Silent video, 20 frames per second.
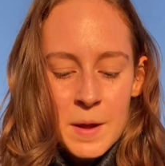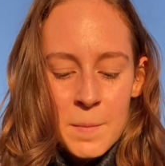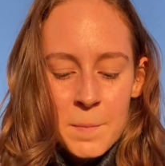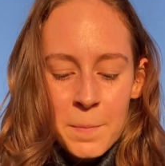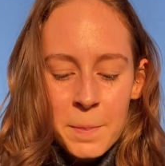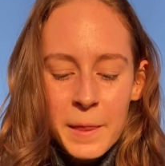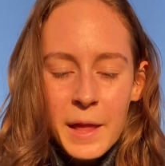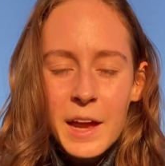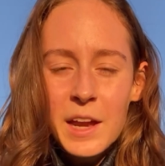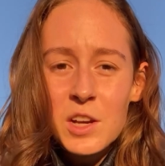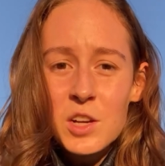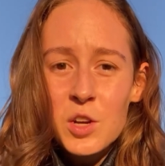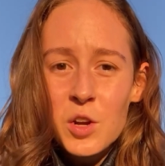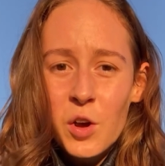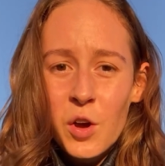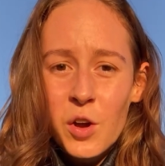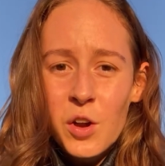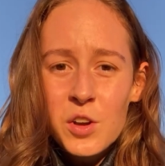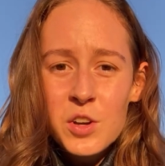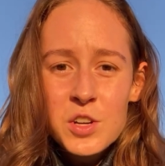And
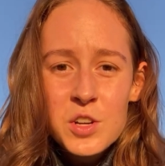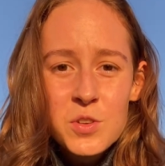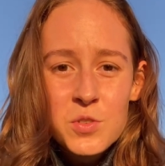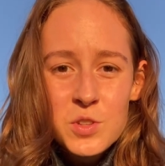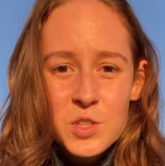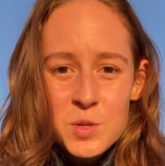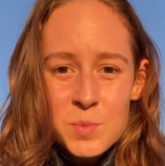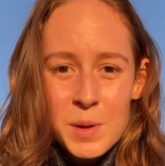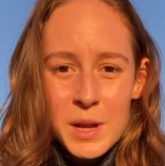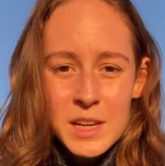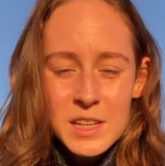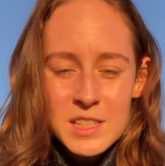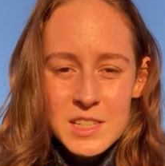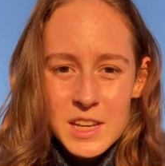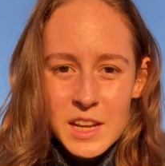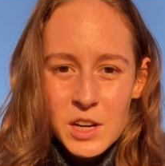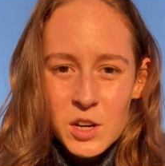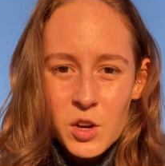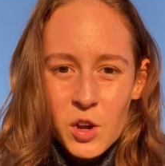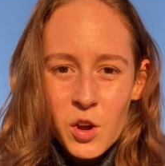God respects that.
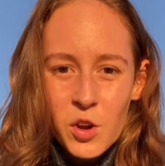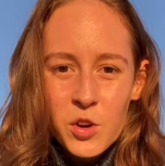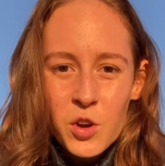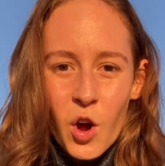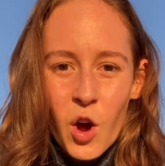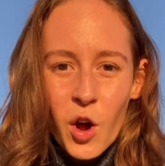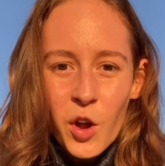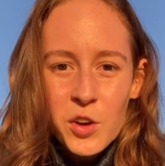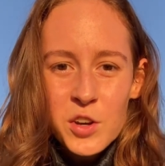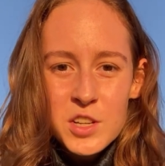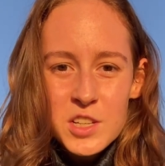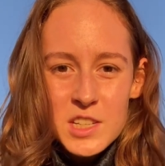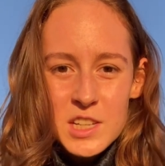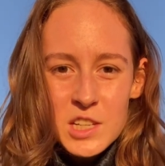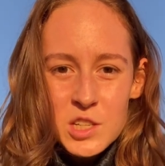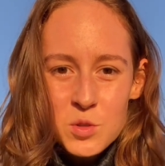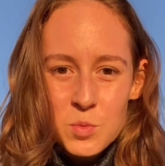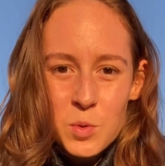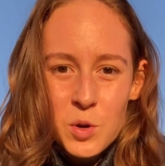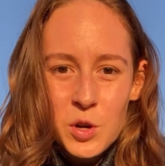God honors His
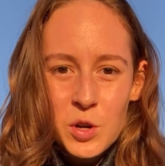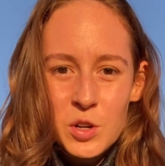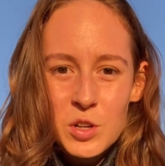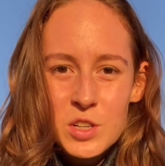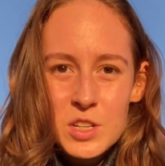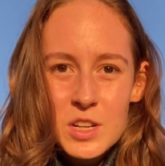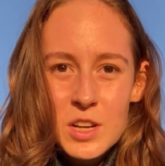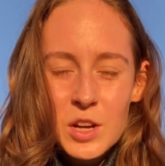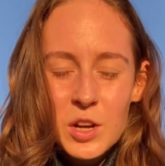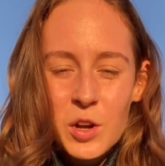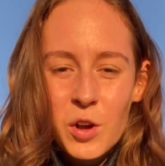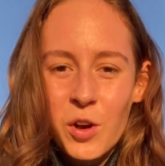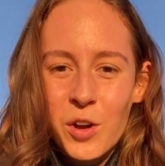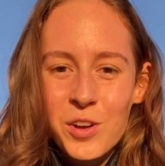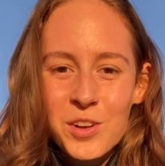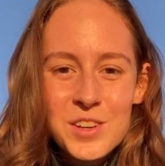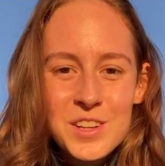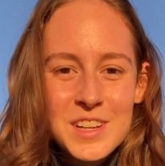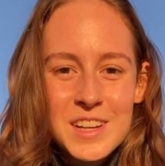word. God,